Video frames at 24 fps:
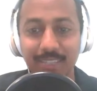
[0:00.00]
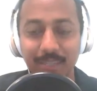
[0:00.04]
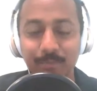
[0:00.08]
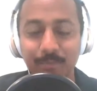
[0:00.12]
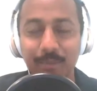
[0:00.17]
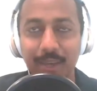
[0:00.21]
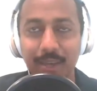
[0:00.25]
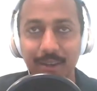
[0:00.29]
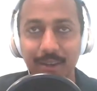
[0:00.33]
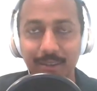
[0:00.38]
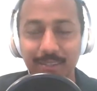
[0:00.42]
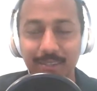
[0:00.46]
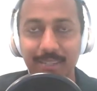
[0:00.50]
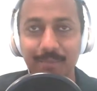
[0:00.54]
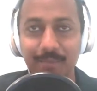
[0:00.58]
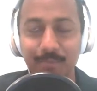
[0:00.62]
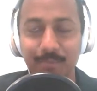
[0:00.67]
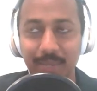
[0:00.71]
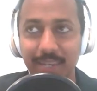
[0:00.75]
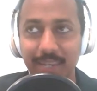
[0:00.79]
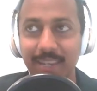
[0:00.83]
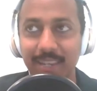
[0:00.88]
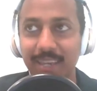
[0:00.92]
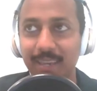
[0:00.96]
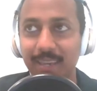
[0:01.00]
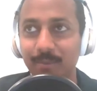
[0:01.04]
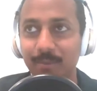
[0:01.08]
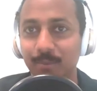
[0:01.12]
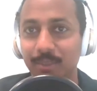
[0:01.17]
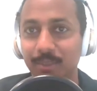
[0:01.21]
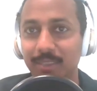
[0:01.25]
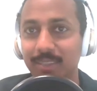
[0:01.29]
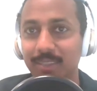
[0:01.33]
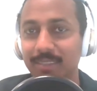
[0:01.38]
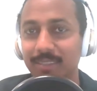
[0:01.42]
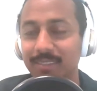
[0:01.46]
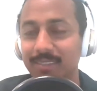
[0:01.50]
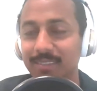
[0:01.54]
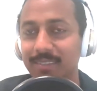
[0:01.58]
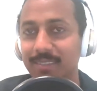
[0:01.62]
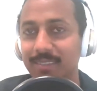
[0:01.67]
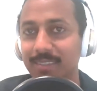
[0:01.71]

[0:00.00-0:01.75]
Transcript: yeah. better to beating him with his